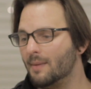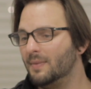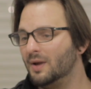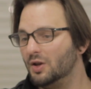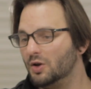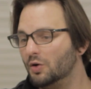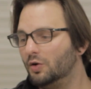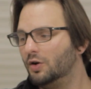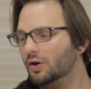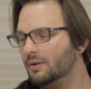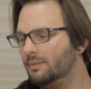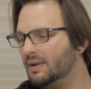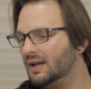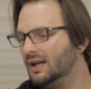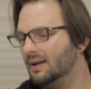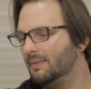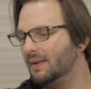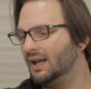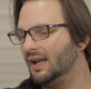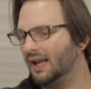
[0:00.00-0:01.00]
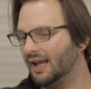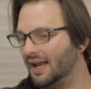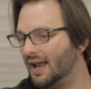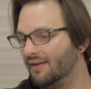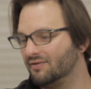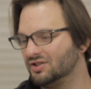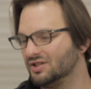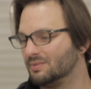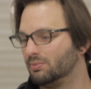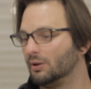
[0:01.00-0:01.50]
I mean, you could be comedic and
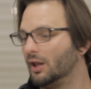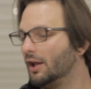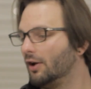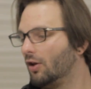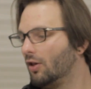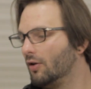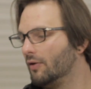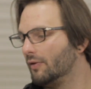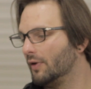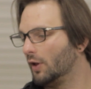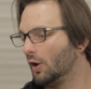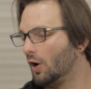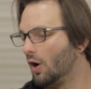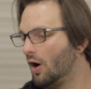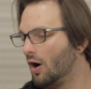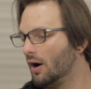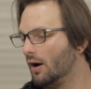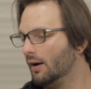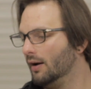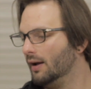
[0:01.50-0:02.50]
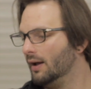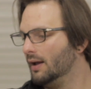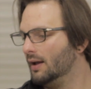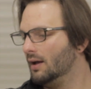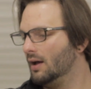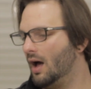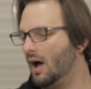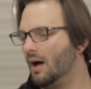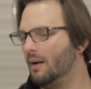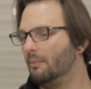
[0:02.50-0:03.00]
have just blood all over the car,
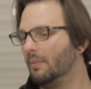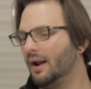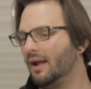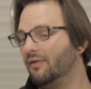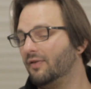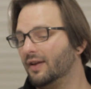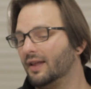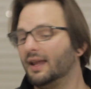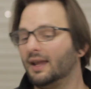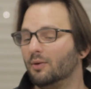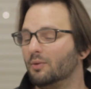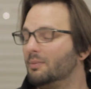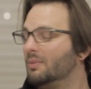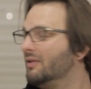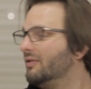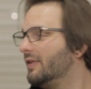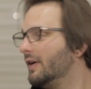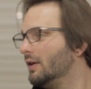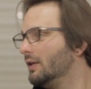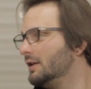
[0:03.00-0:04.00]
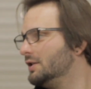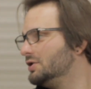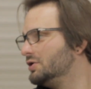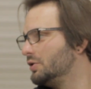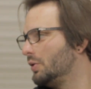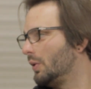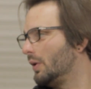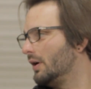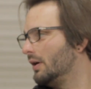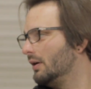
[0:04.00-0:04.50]
um, but I feel like it would be fairly
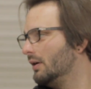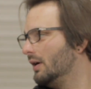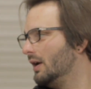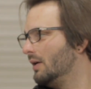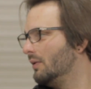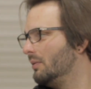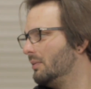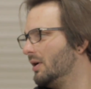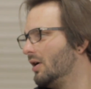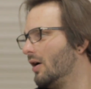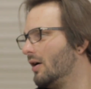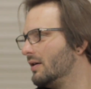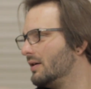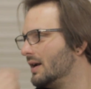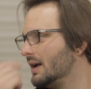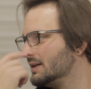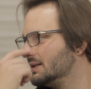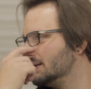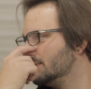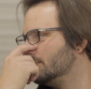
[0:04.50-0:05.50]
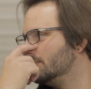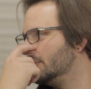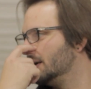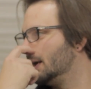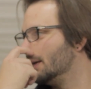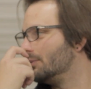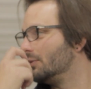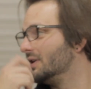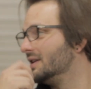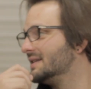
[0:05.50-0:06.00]
short and it would be hard not to
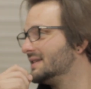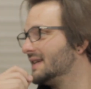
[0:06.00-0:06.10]
become really